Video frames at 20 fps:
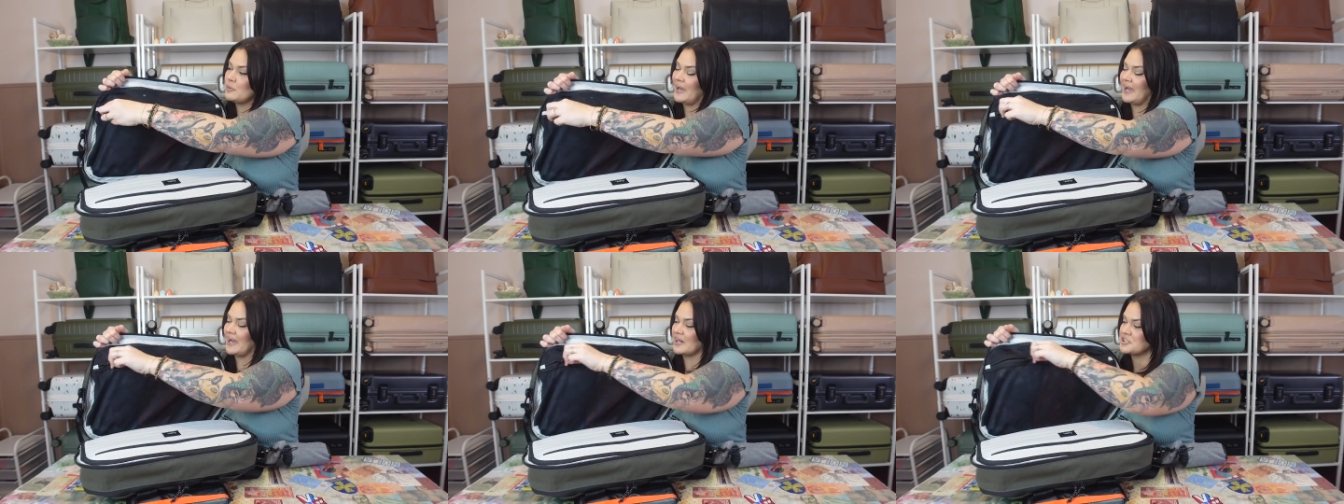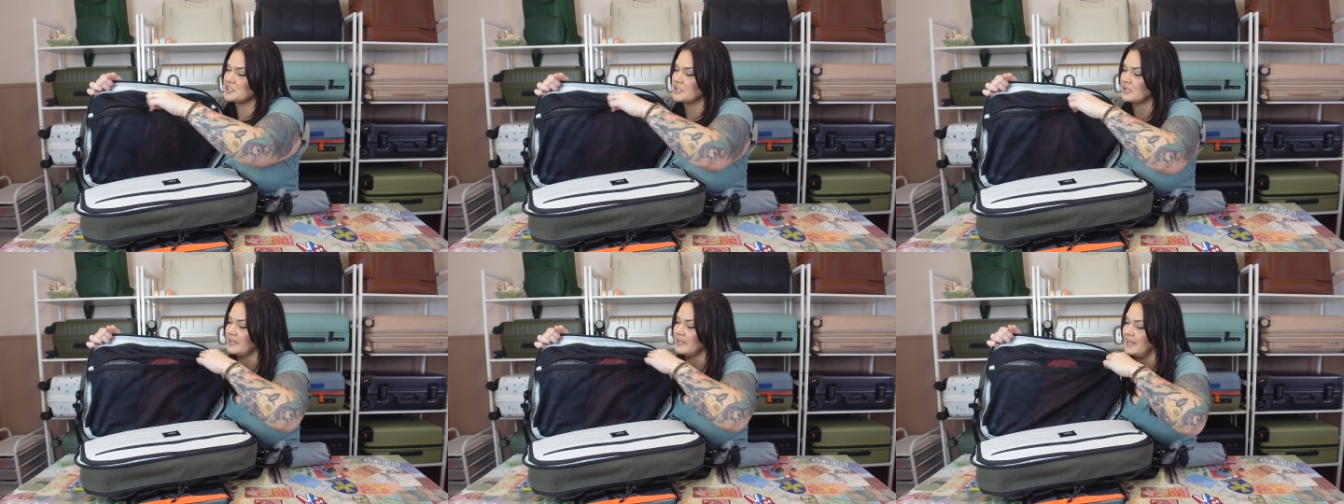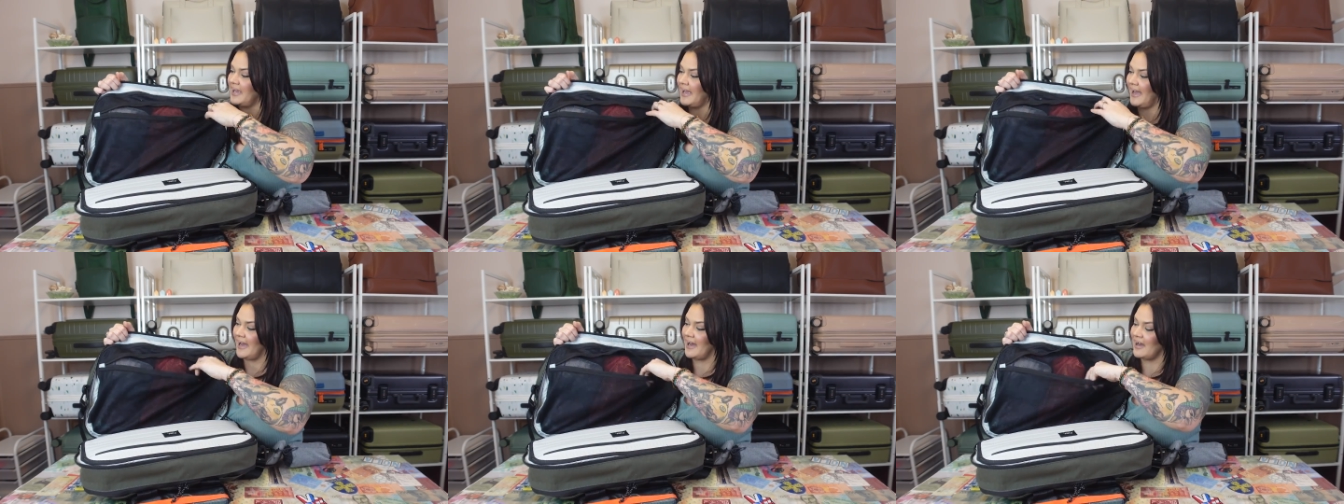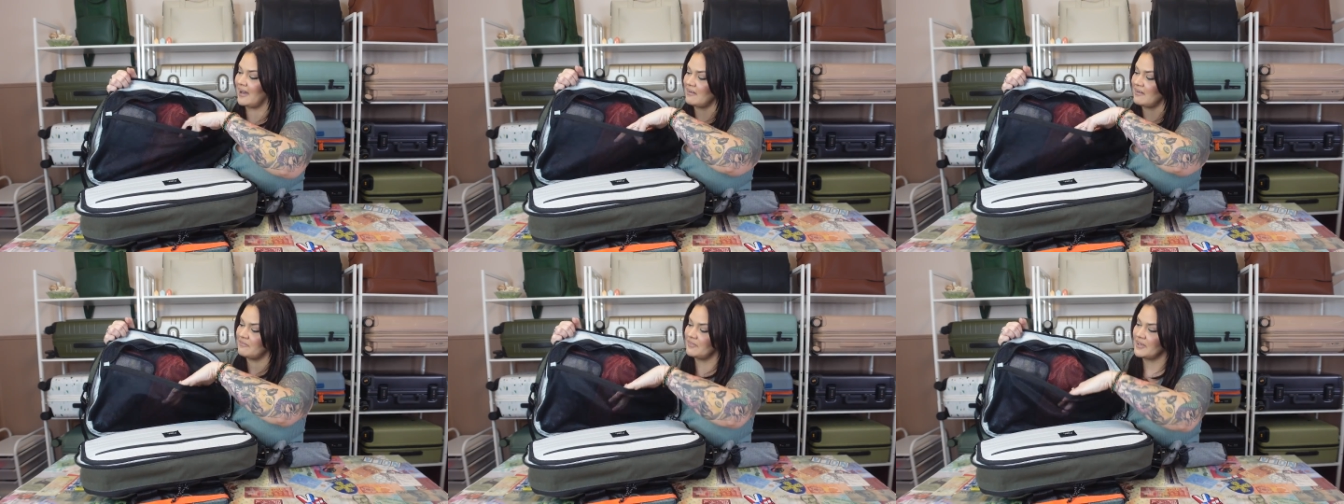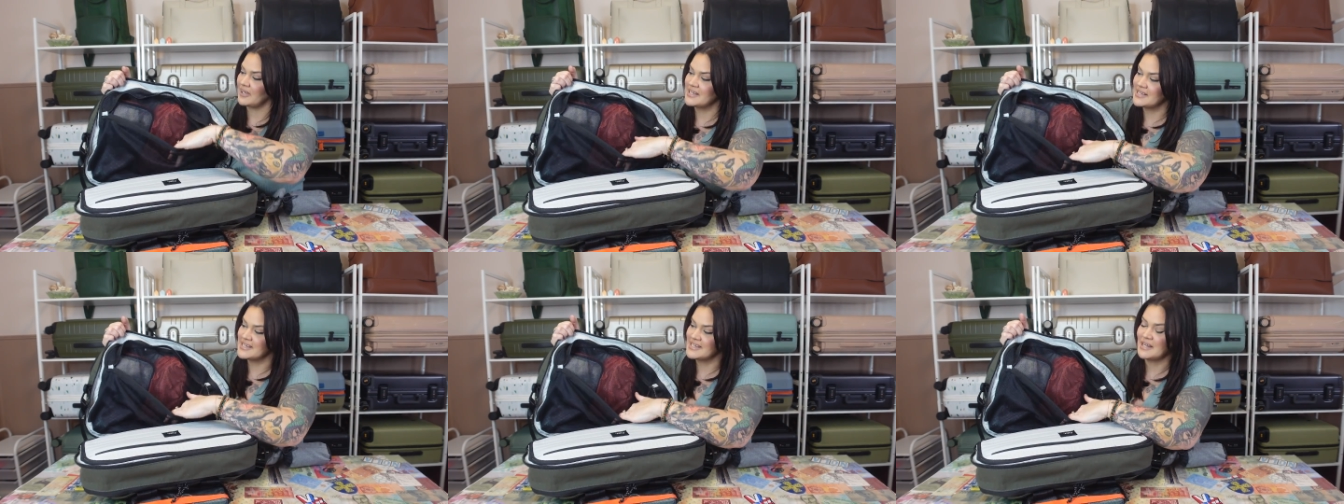actually have
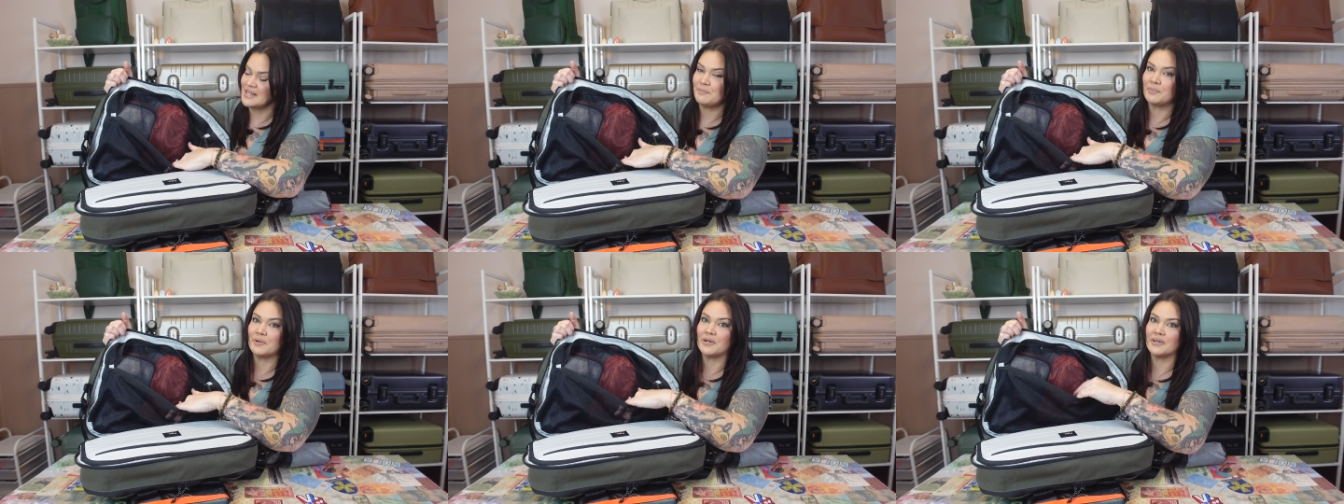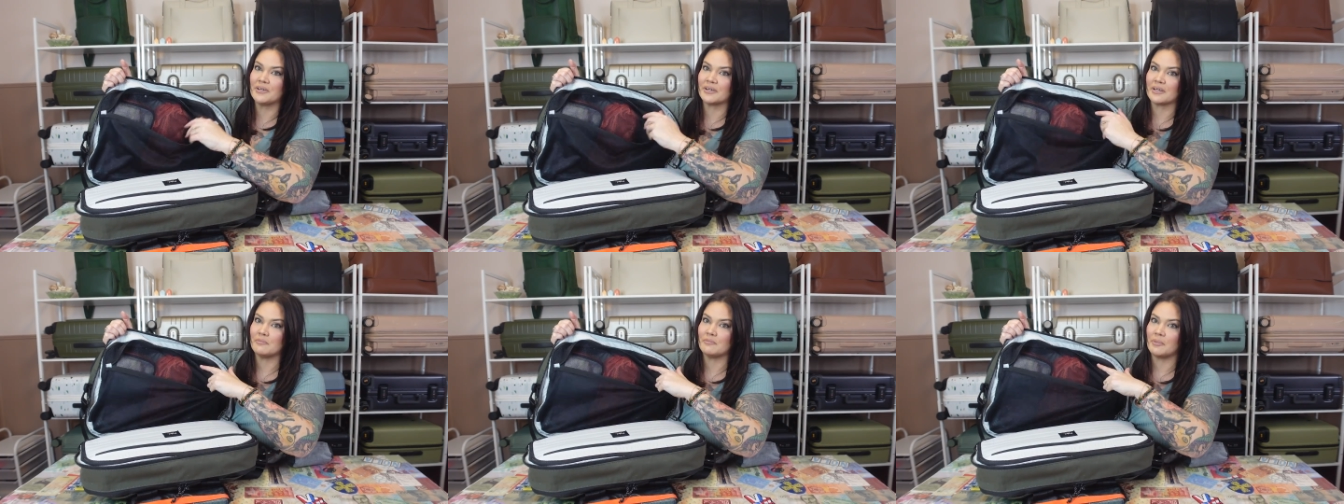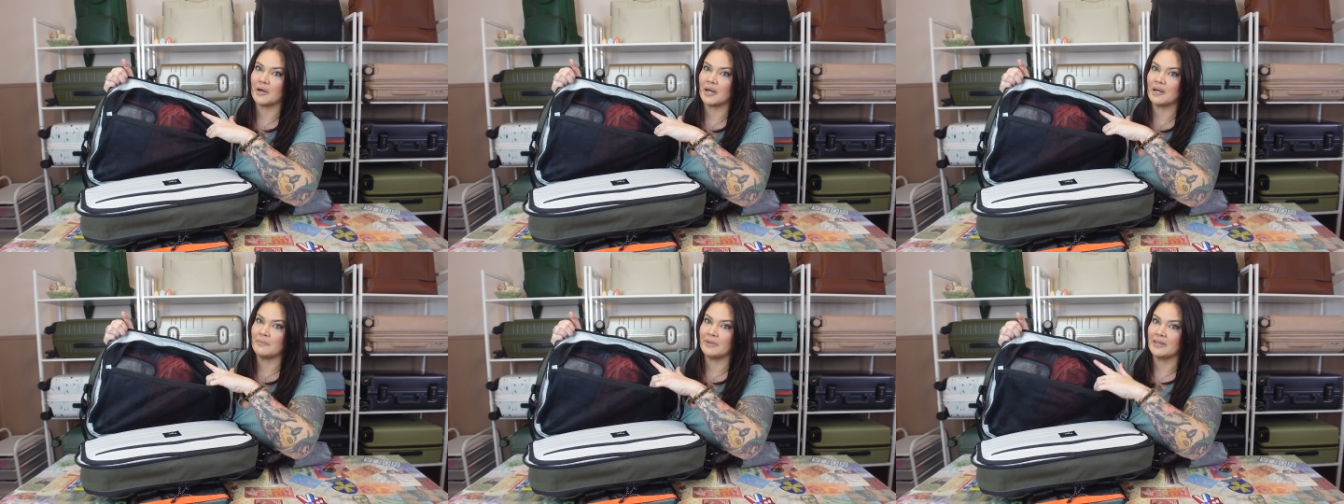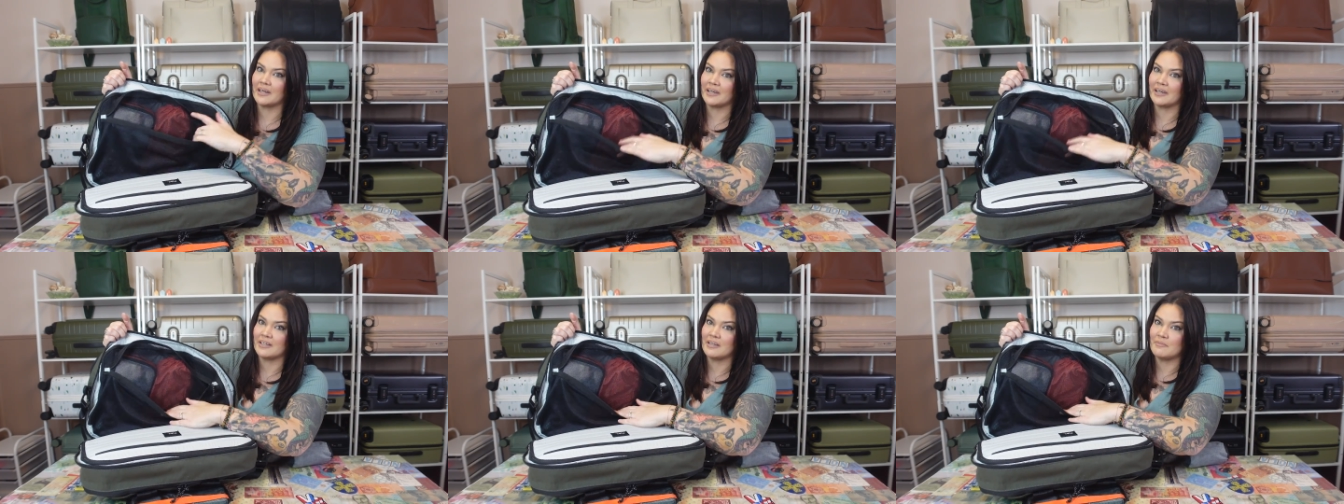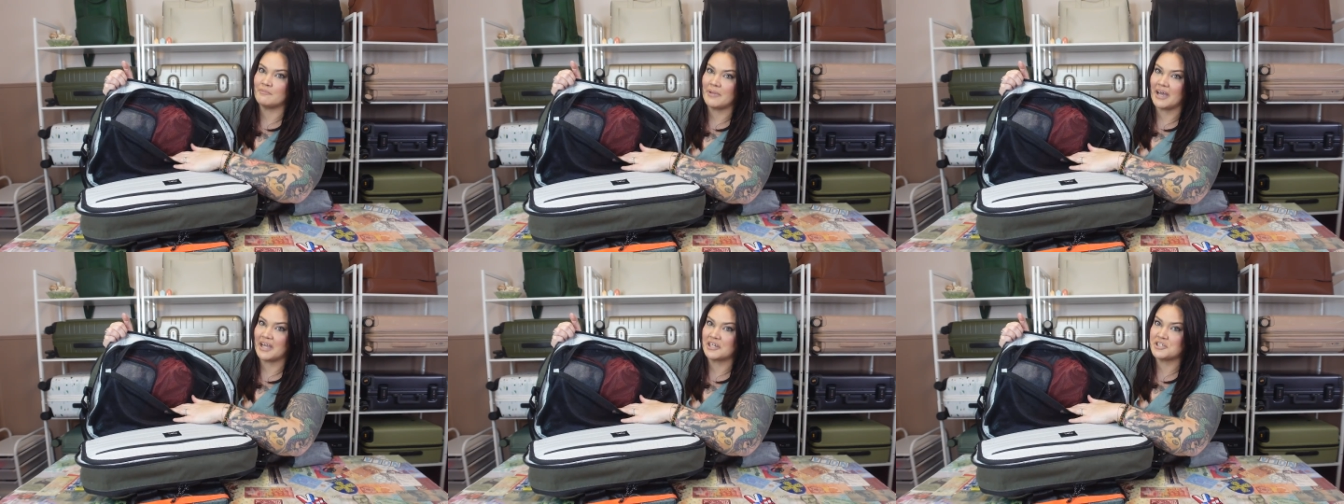a zippered compartment on the
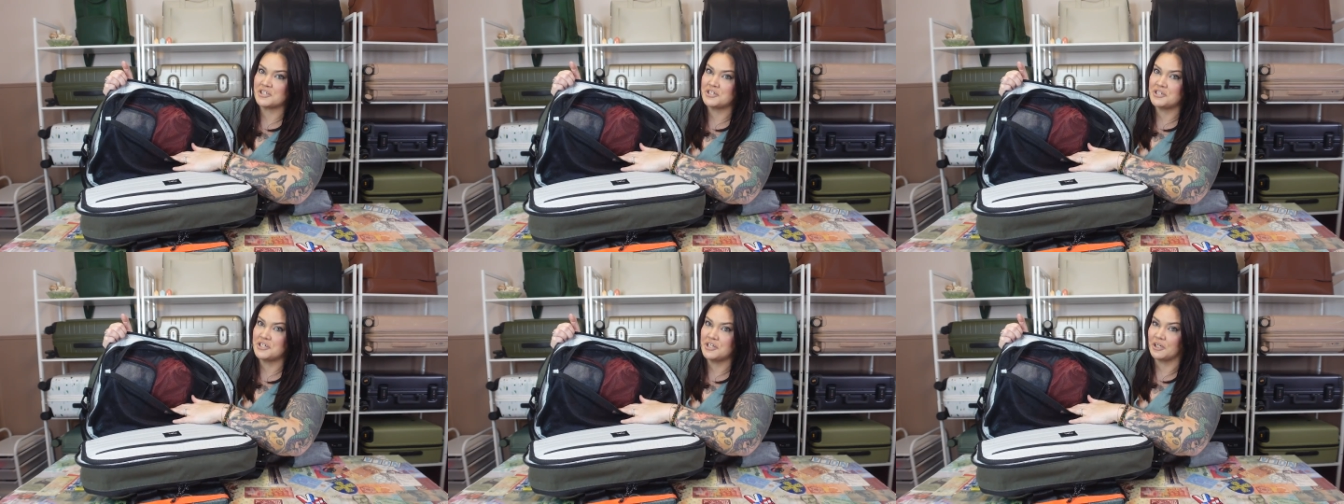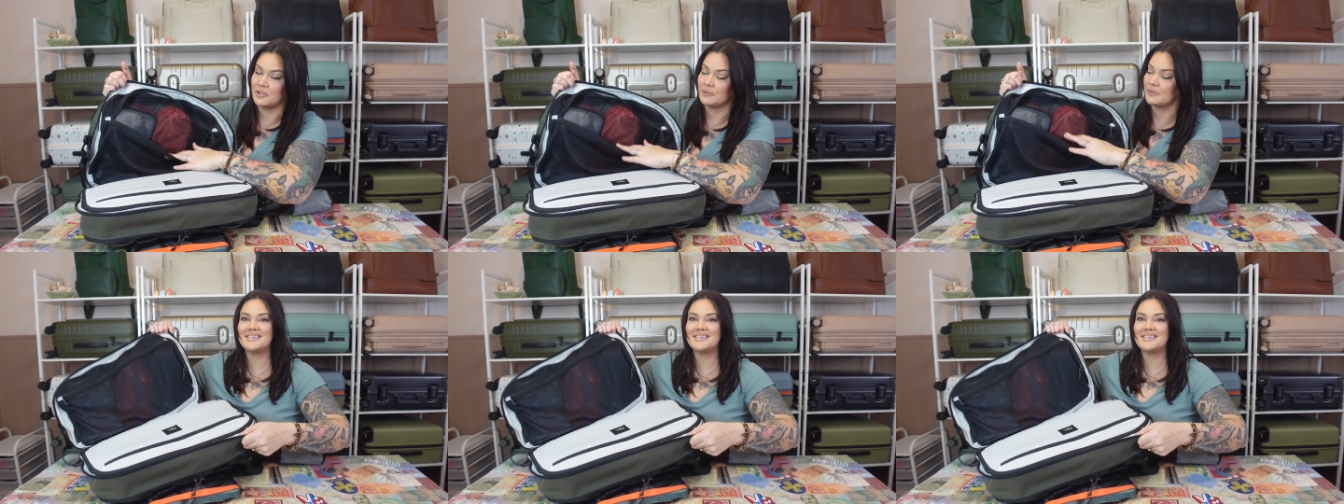mesh too.